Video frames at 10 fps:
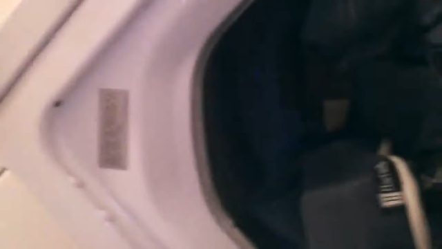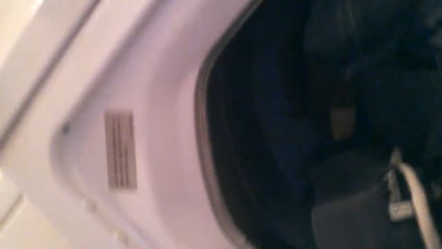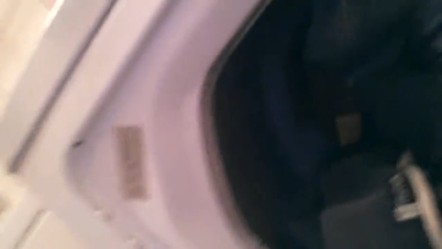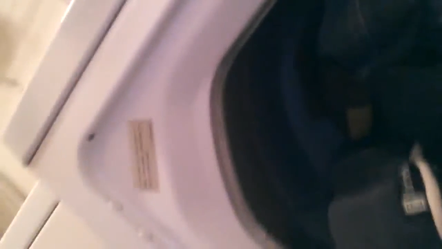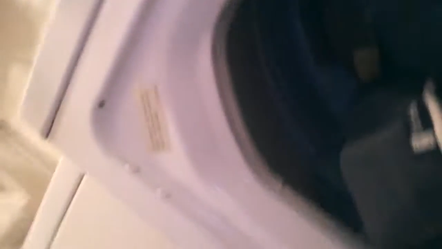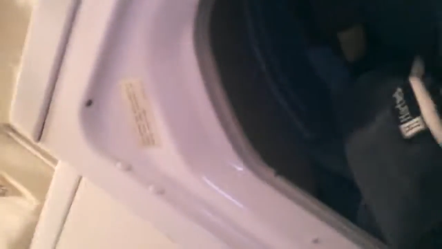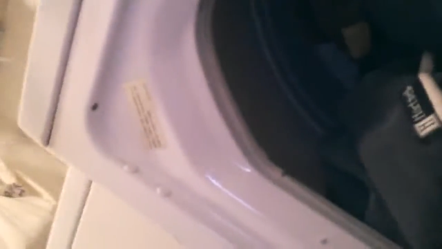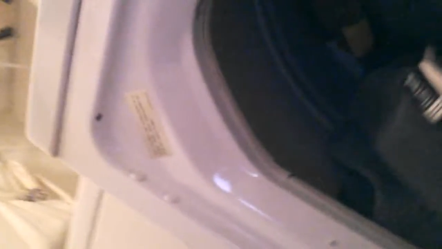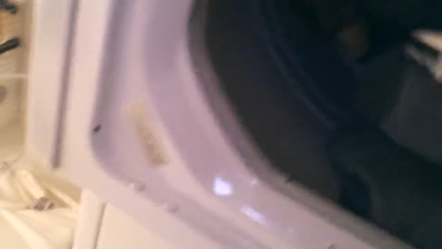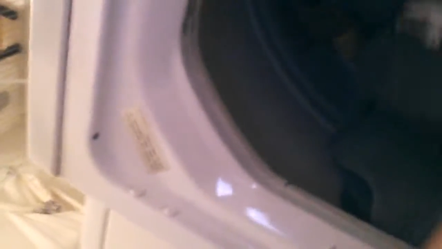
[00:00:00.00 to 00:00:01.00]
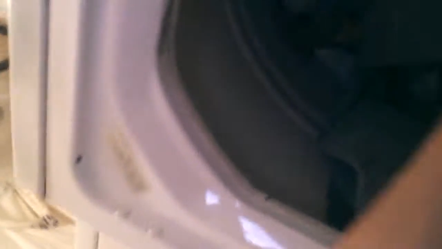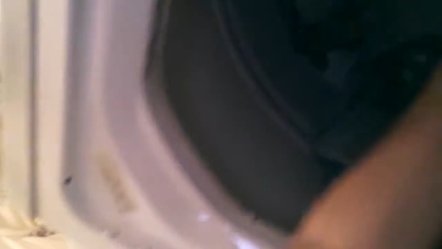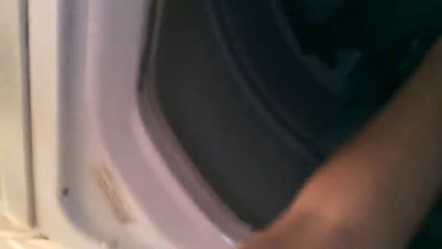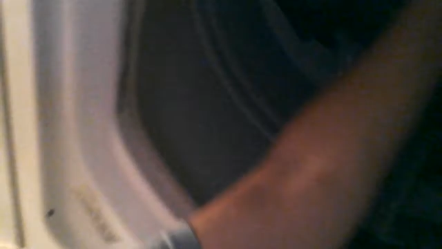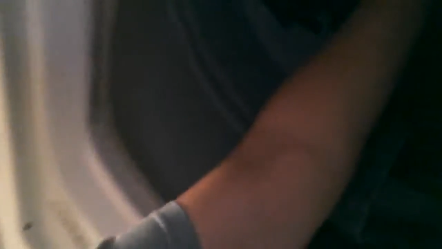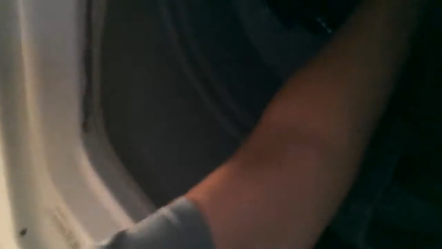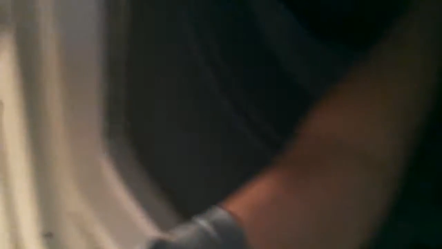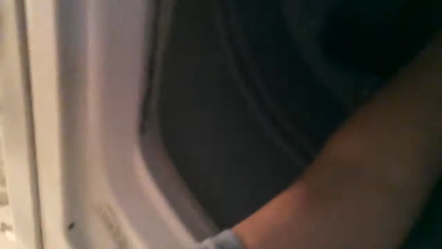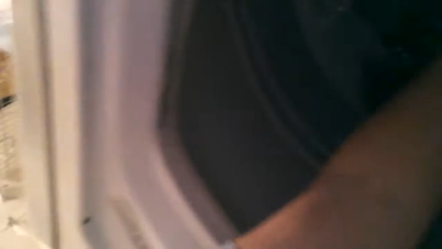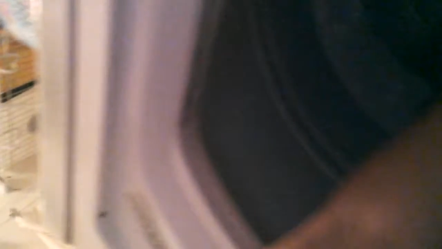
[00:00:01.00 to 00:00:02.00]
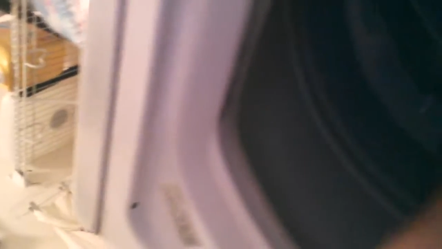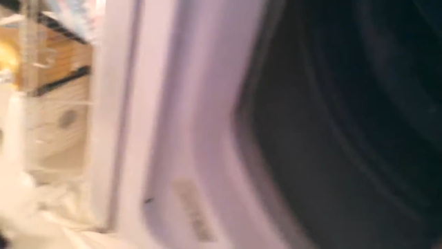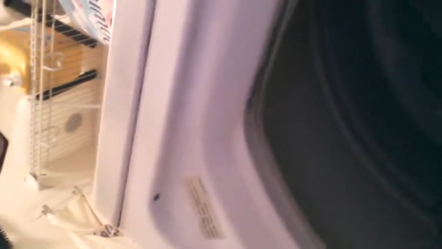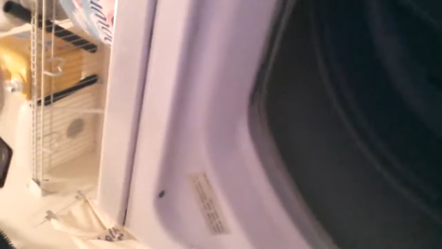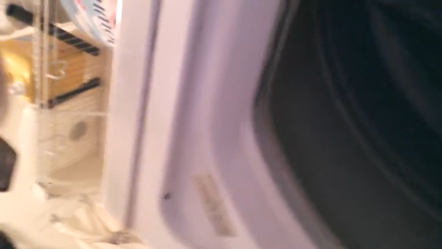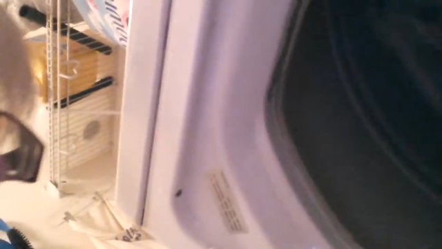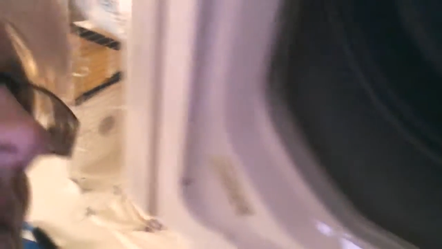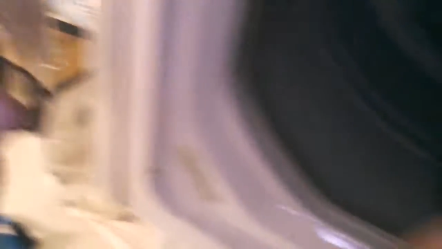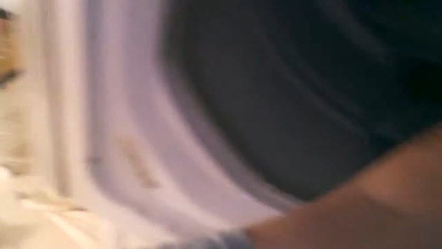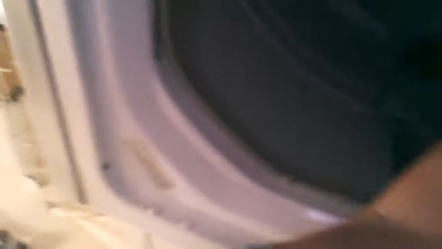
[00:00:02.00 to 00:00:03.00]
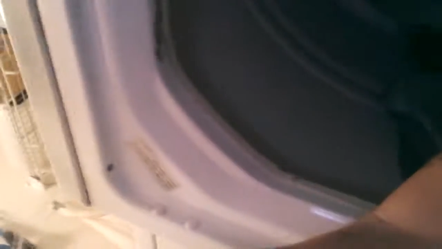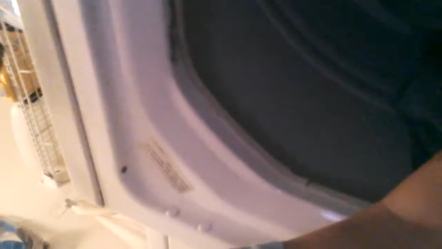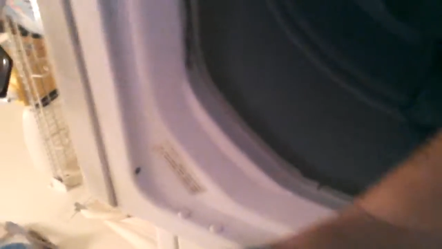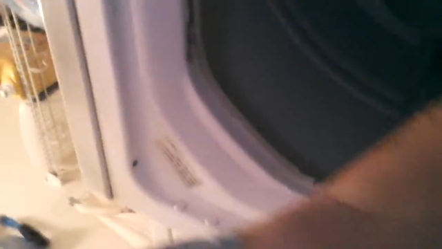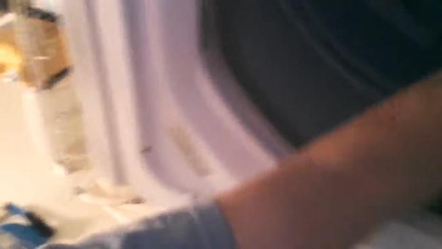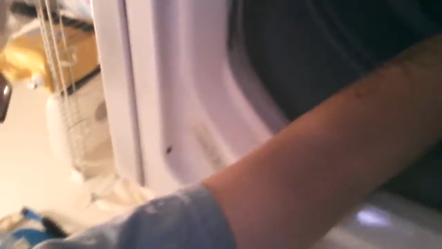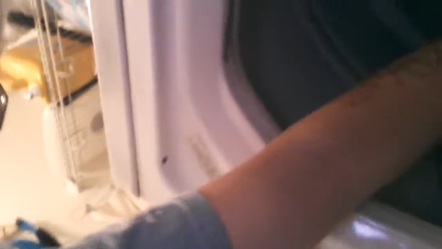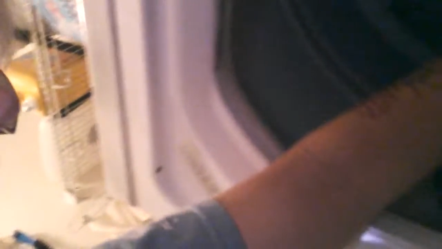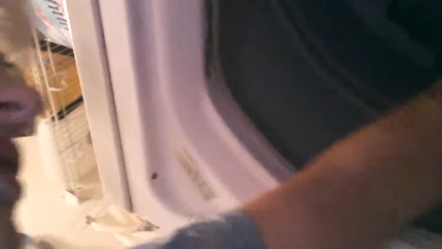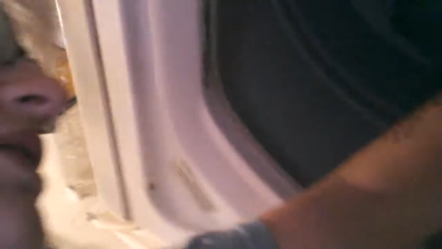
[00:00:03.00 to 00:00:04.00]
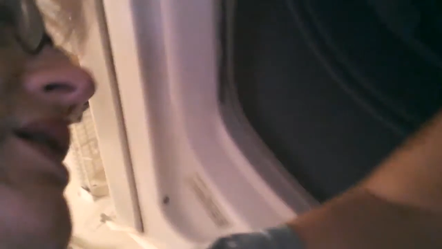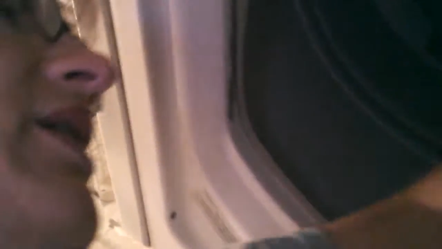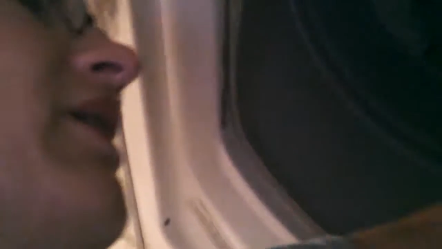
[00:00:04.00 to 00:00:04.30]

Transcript: (no speaker visible)